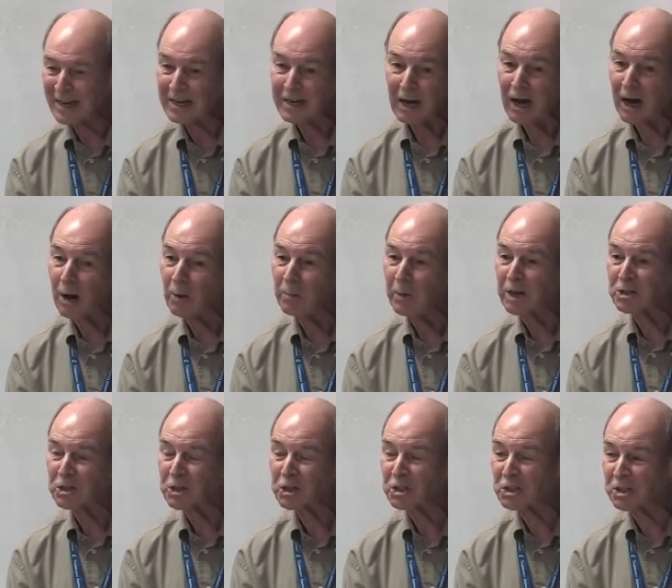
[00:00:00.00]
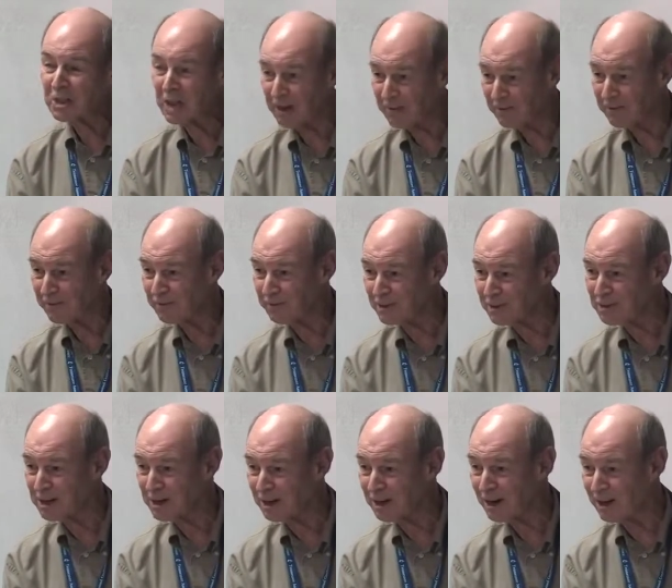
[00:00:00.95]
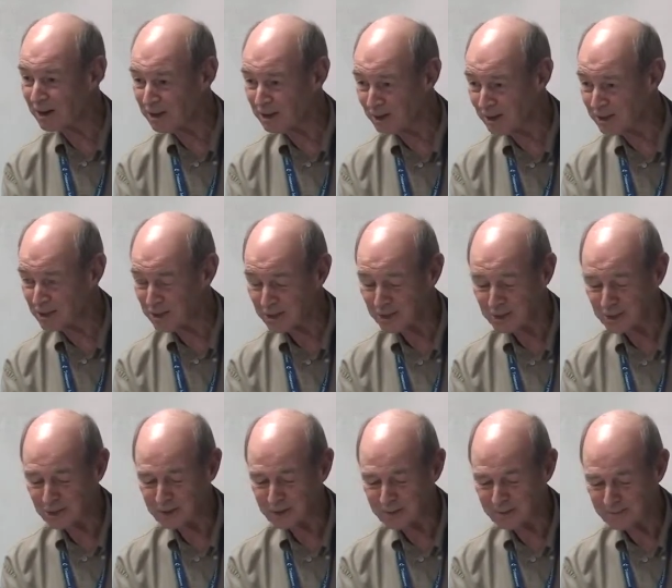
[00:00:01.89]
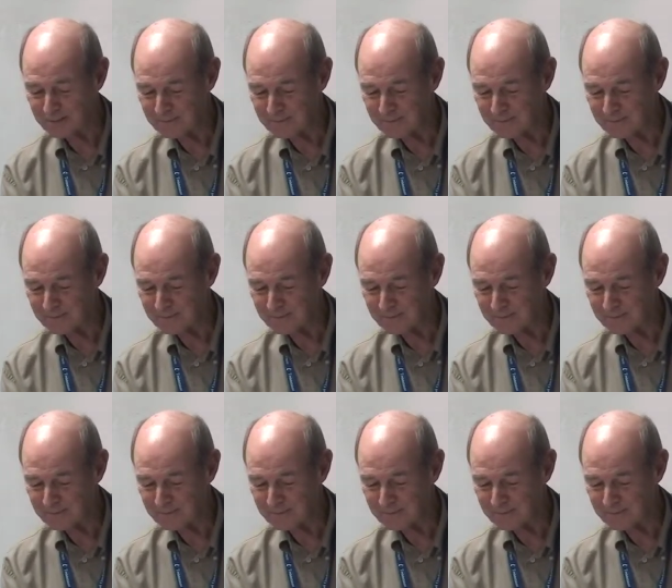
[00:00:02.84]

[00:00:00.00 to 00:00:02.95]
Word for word: and how much stuff is in our closets?